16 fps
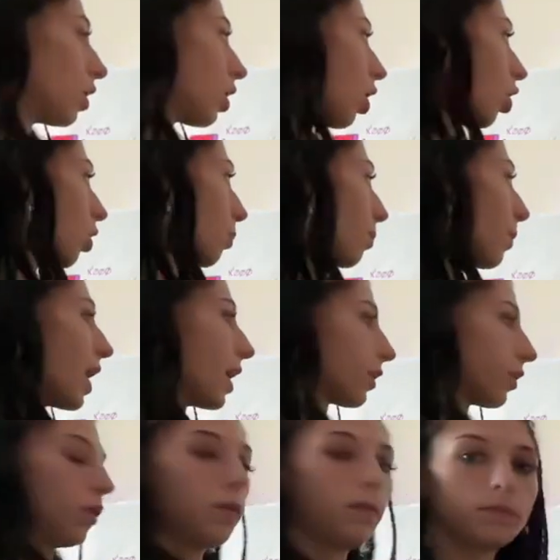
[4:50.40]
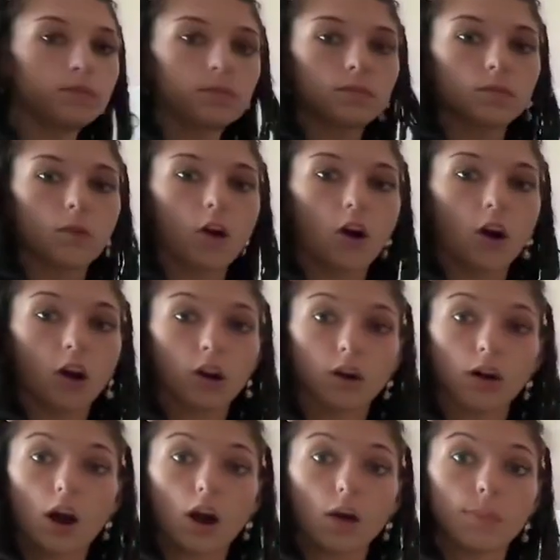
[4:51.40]
Our model,
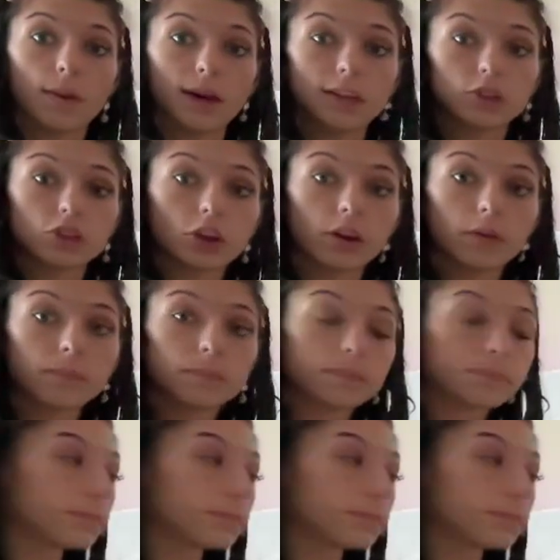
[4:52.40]
our picture,